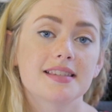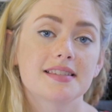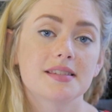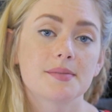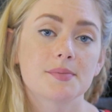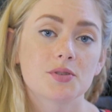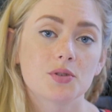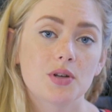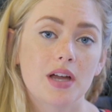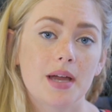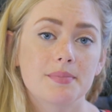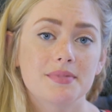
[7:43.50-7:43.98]
and
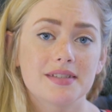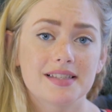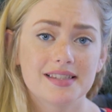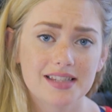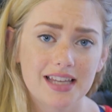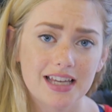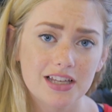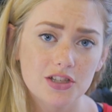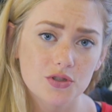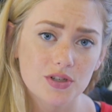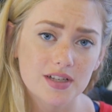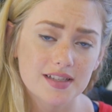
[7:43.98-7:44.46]
subscribe to
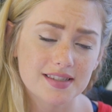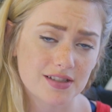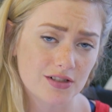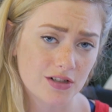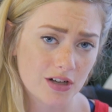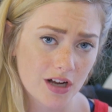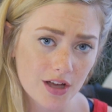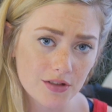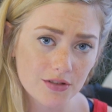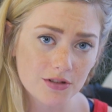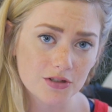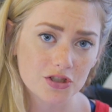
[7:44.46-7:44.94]
SLAYTRIX
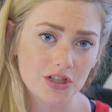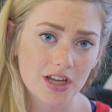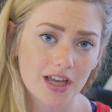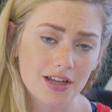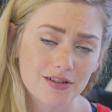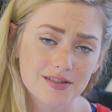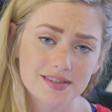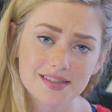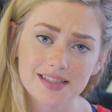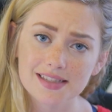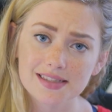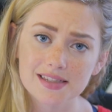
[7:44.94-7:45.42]
and our other
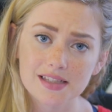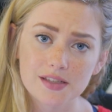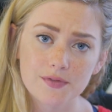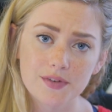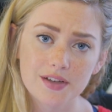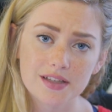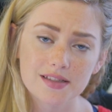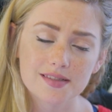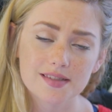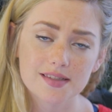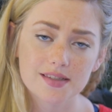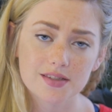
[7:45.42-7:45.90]
channels, Sissy
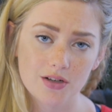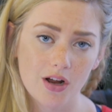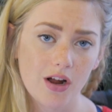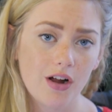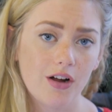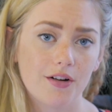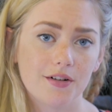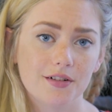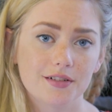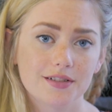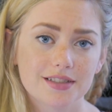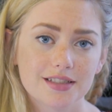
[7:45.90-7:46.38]
Fit and
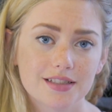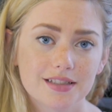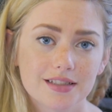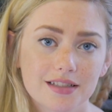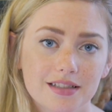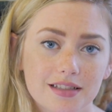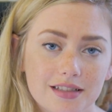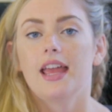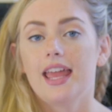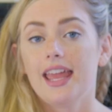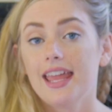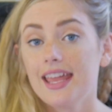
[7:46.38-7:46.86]
Snarled.
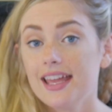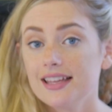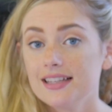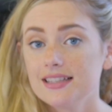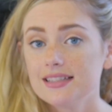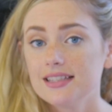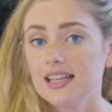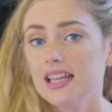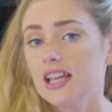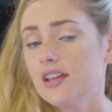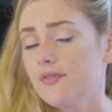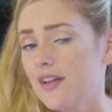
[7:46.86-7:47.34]

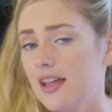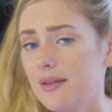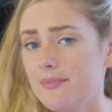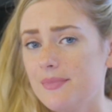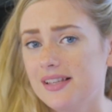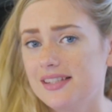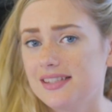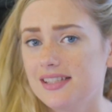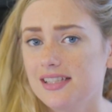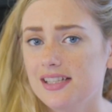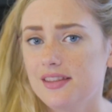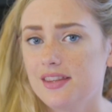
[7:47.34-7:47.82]
And if I
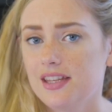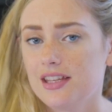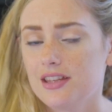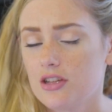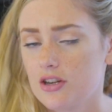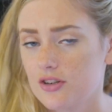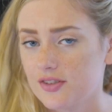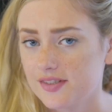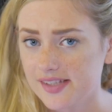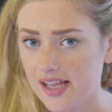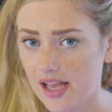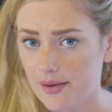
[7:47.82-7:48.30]
missed anything
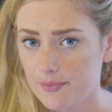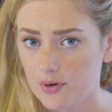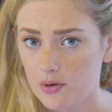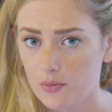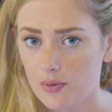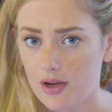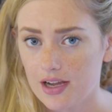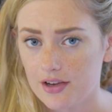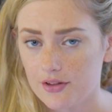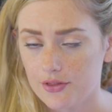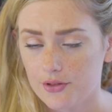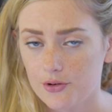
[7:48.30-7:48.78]
in our Sombra
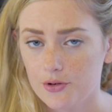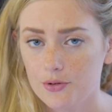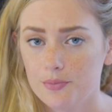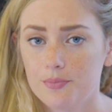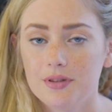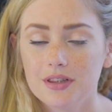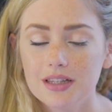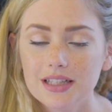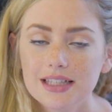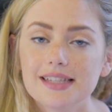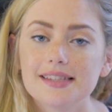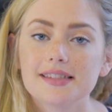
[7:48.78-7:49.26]

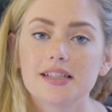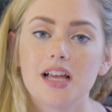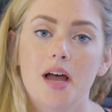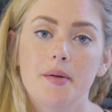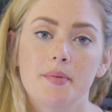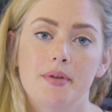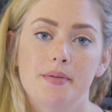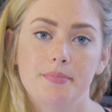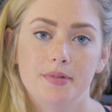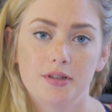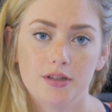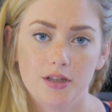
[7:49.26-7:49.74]
walkthrough, please
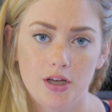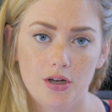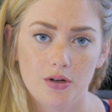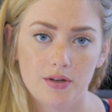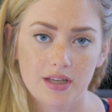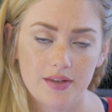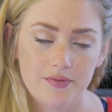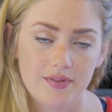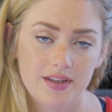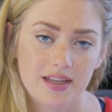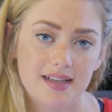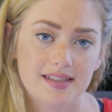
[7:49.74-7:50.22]
comment
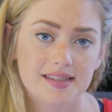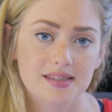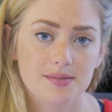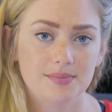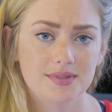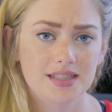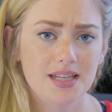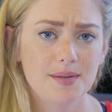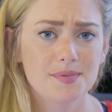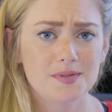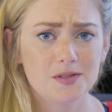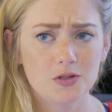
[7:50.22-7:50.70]
below giving us
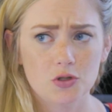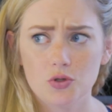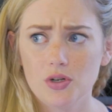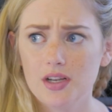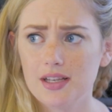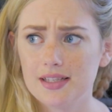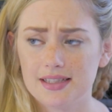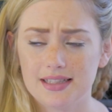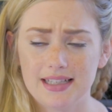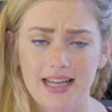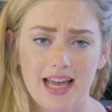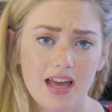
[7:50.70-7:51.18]
some tips and
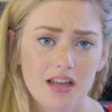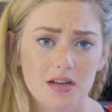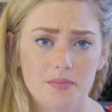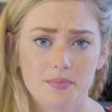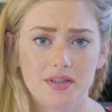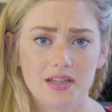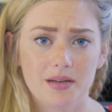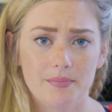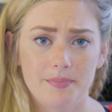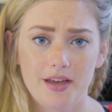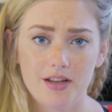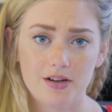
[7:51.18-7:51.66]
tricks on how to
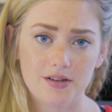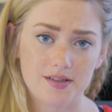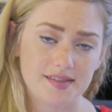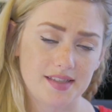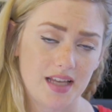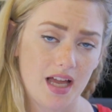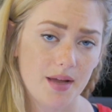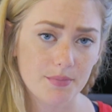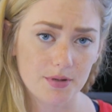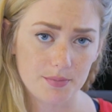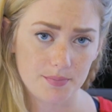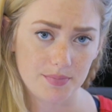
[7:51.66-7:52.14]
be a better
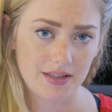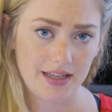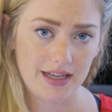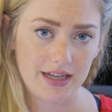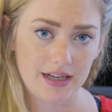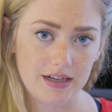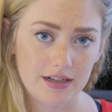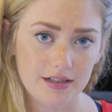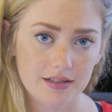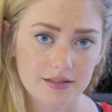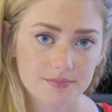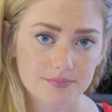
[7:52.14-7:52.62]
Sombra
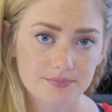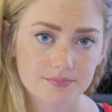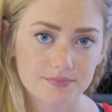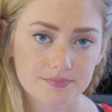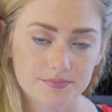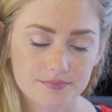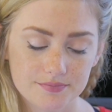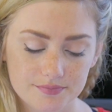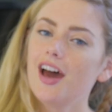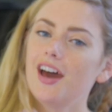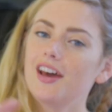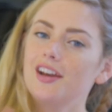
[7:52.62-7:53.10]
player.
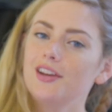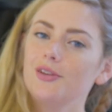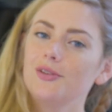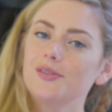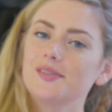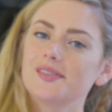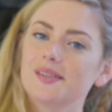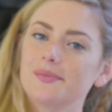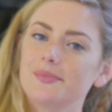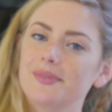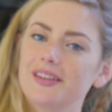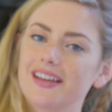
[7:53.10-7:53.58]

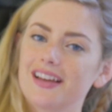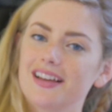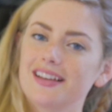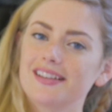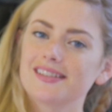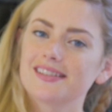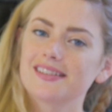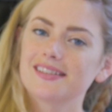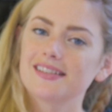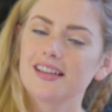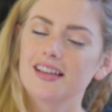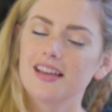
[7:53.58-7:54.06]
Adios
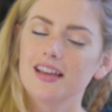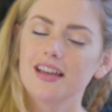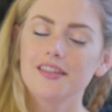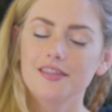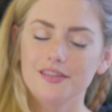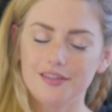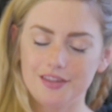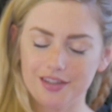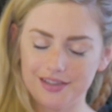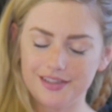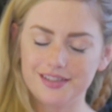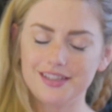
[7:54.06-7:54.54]
amigas,
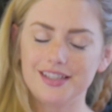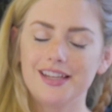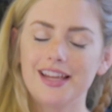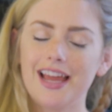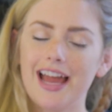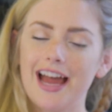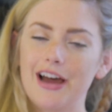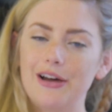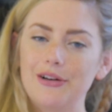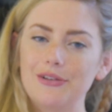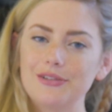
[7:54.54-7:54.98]
the D